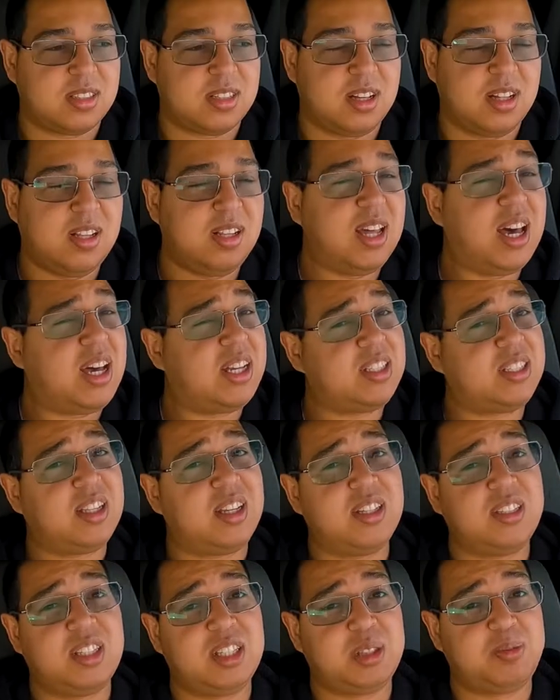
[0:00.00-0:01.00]
Unless
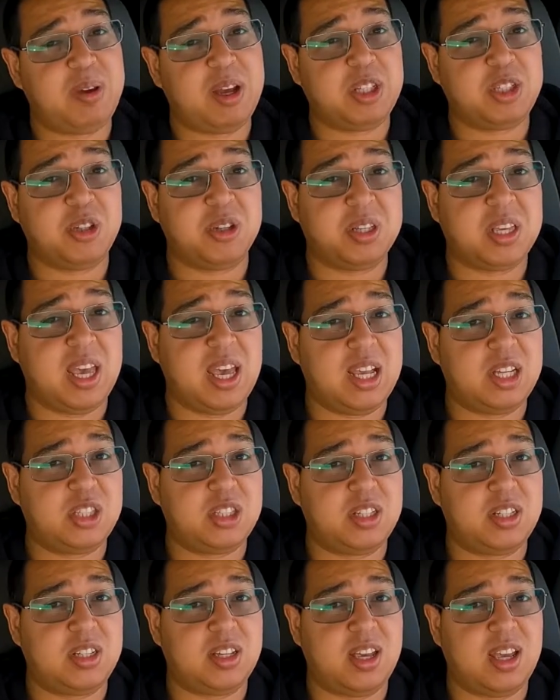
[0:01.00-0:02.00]
it's a special
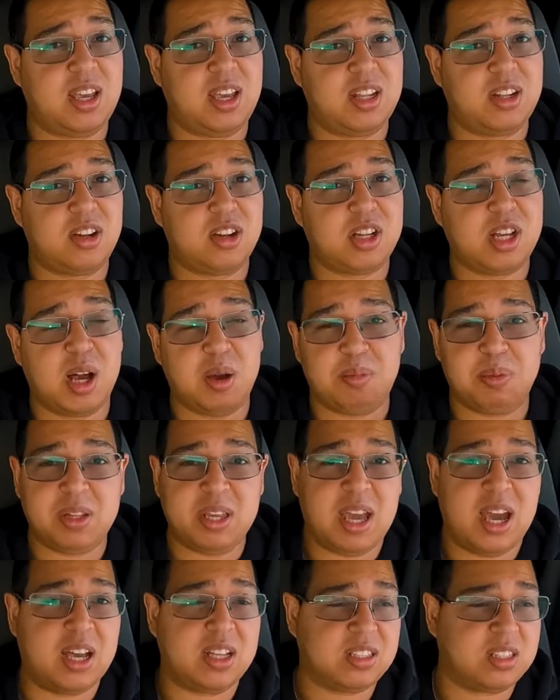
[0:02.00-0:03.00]
occasion and our
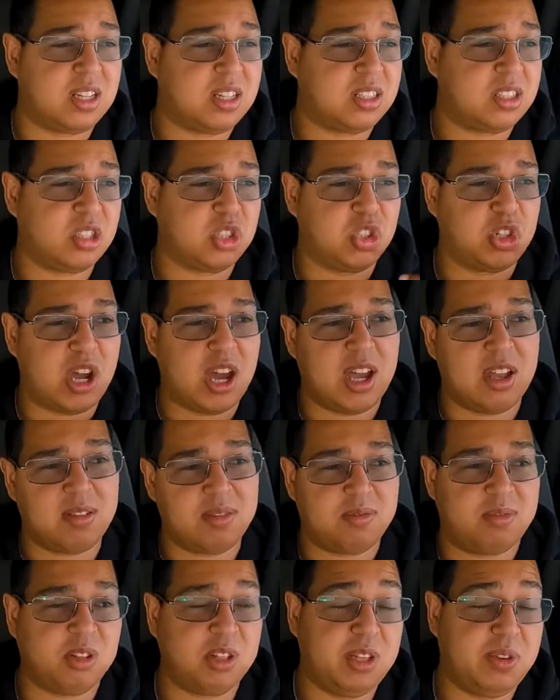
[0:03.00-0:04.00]
company asks us to
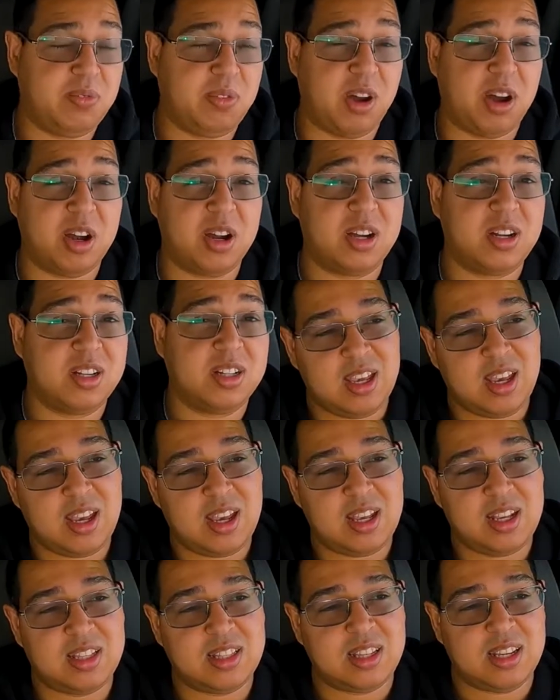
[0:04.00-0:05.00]
drive really far, then